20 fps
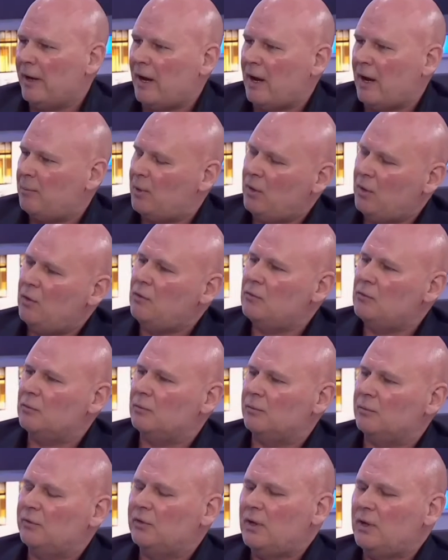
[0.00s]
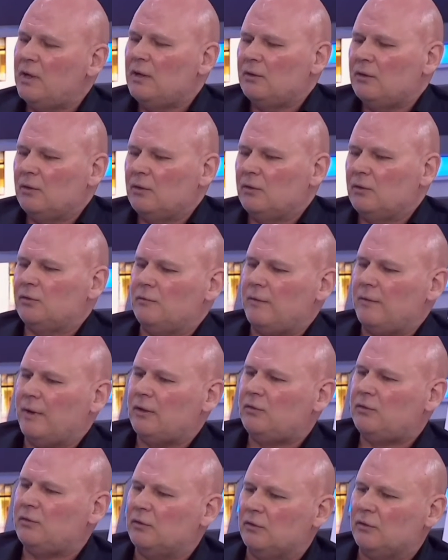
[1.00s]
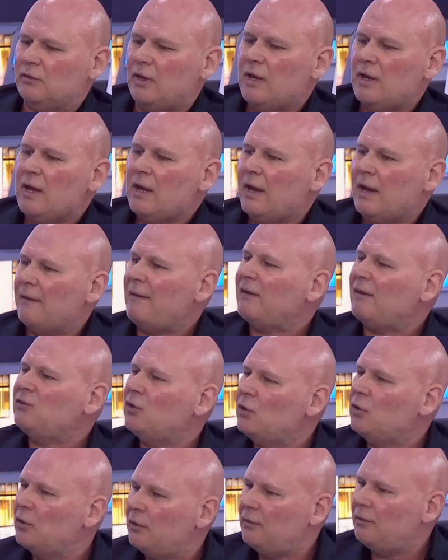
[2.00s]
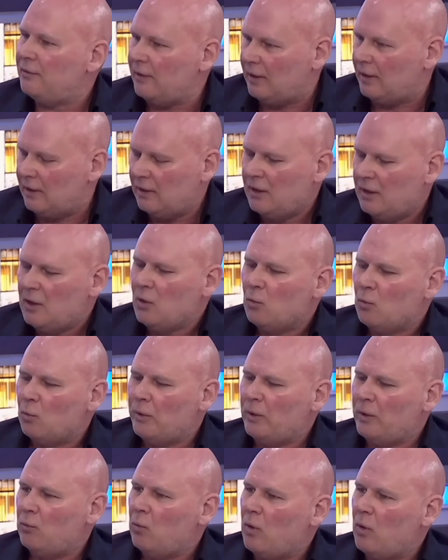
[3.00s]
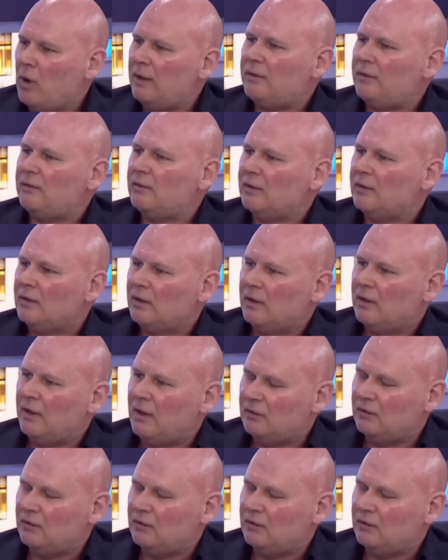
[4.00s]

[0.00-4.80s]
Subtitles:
in to buy happy homes. Those are investors. And that's a good thing. We want,